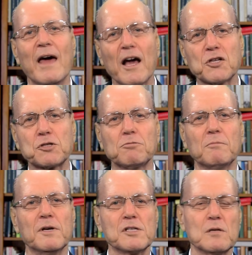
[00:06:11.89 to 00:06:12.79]

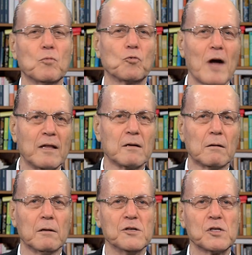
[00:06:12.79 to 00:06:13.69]
extremism,
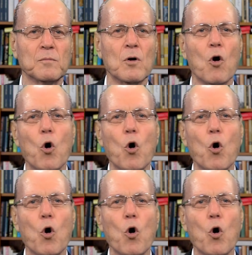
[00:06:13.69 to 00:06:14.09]
radicalism,